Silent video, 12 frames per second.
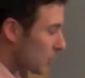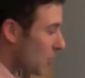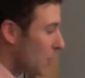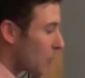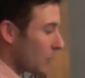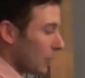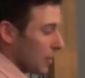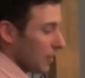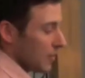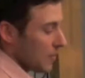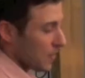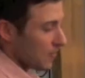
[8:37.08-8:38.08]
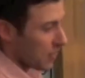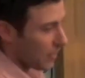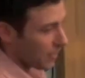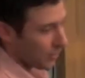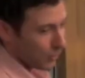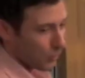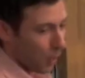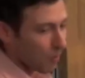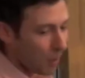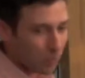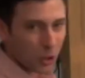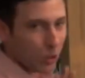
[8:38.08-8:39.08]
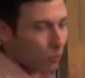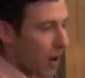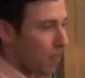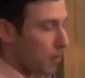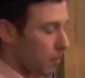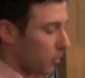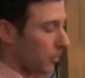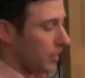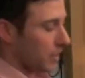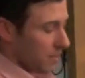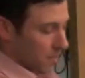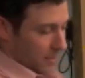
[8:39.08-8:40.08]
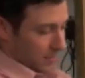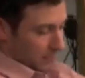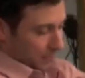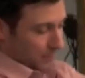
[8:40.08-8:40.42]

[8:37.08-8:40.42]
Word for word: so, I'm, I'm just going to wrap up with this.